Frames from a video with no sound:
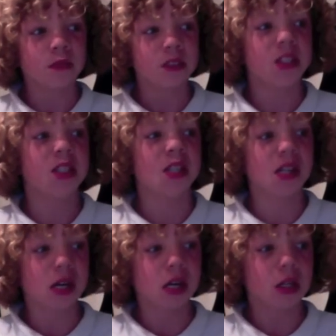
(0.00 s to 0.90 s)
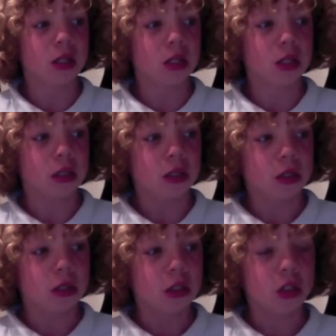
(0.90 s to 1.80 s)
Yeah.
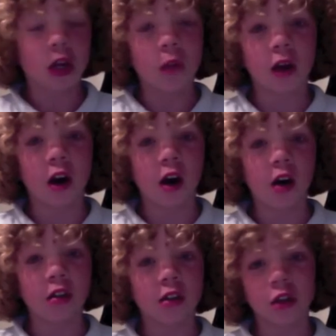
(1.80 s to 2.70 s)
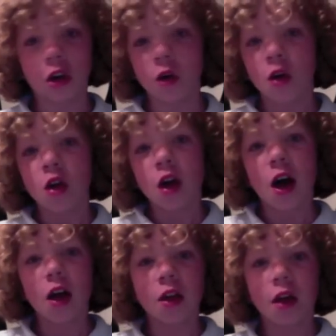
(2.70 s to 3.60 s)
It's going to be hard, though.
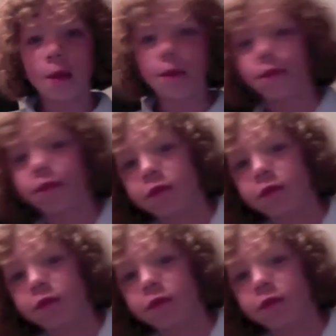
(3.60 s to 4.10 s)
And, um,